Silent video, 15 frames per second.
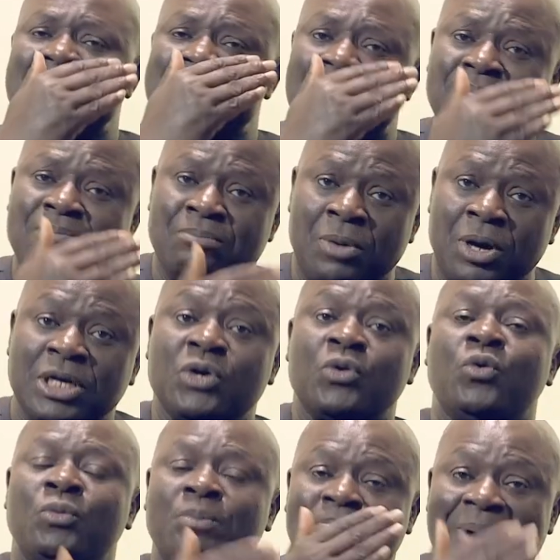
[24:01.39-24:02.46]
that money
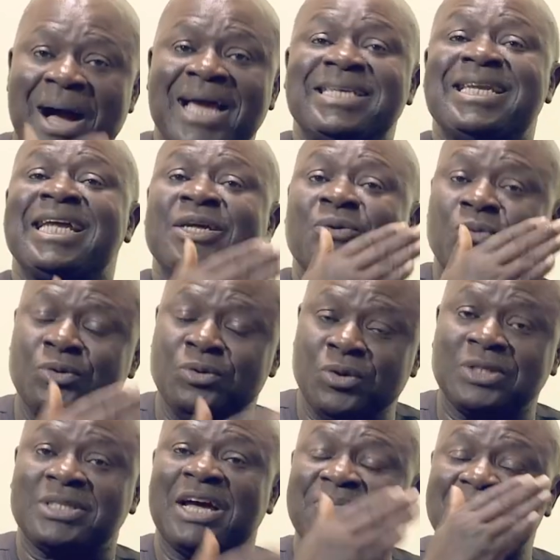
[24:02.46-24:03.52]
could buy, that he would
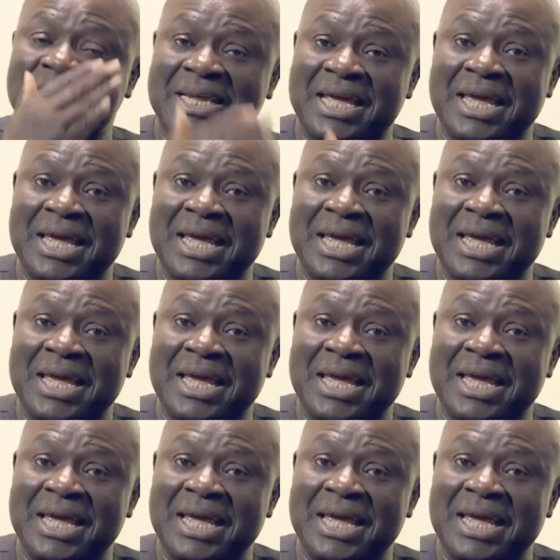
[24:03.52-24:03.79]
not have been